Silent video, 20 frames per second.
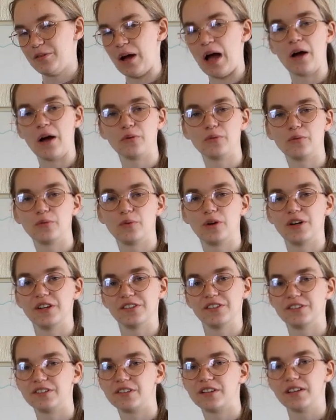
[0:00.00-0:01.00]
What
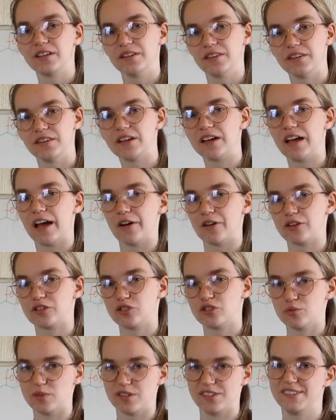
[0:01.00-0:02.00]
is the
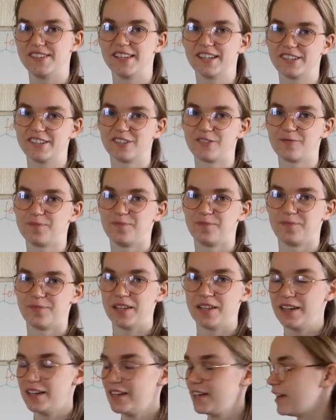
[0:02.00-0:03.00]
characteristics?
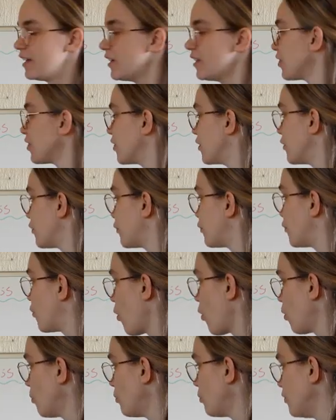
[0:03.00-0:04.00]
The
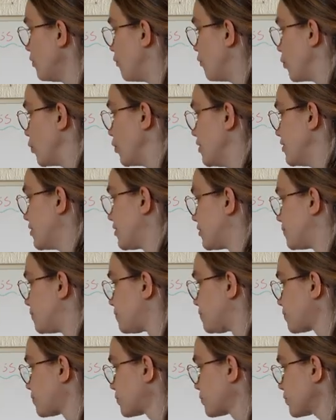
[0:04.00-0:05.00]
formal voice
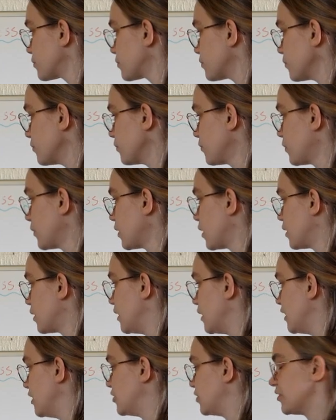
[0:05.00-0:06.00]

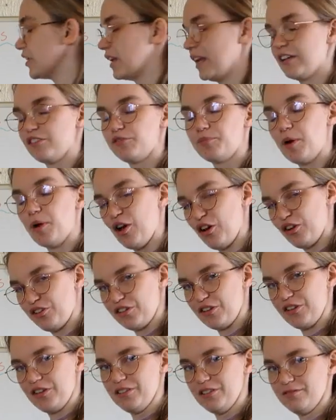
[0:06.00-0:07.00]
is less
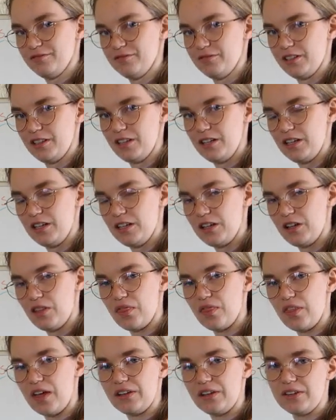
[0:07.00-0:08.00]
personal
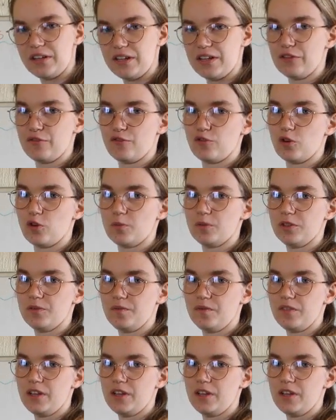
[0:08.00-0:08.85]
than the informal.